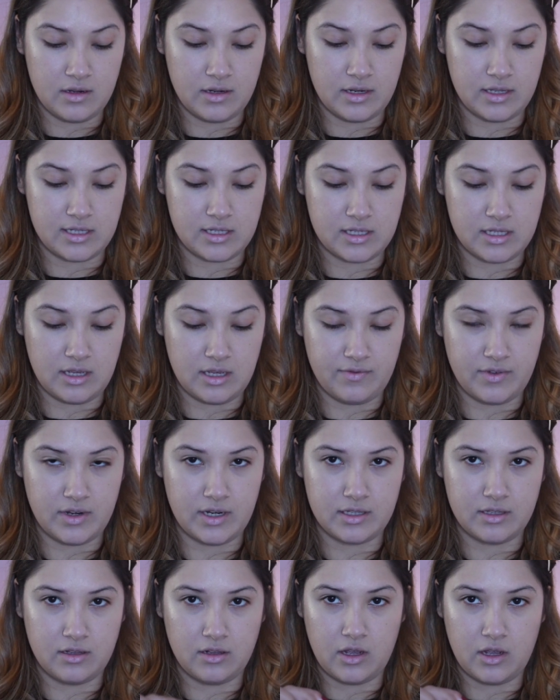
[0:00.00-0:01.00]
Let's see if a
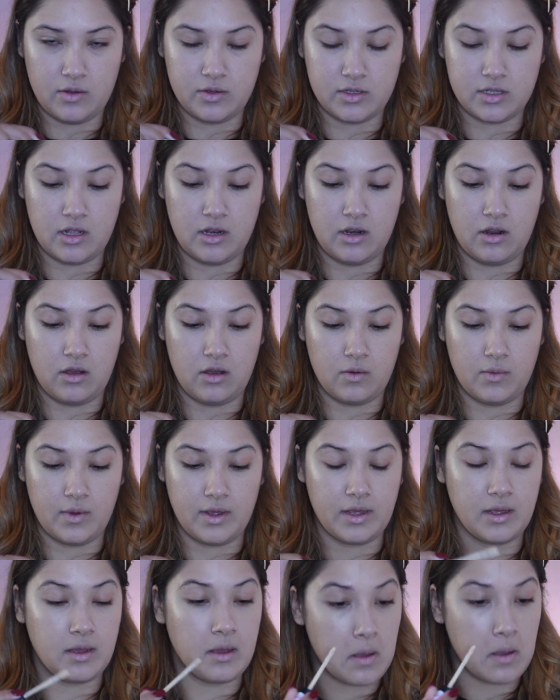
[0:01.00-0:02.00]
little goes a long
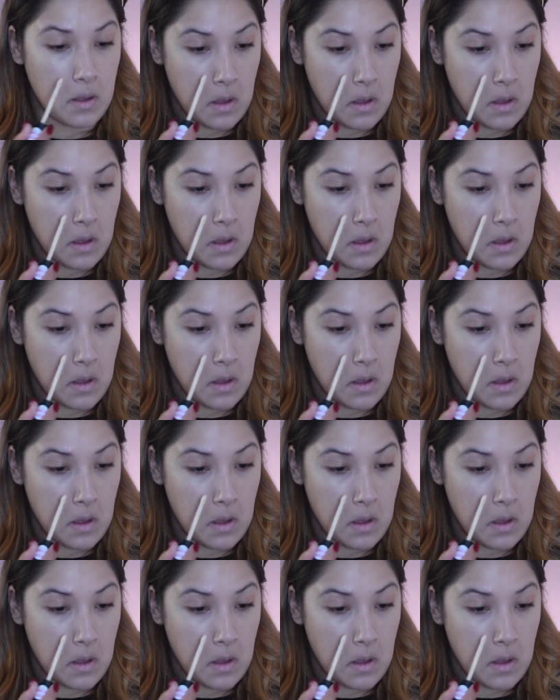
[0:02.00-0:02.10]
way.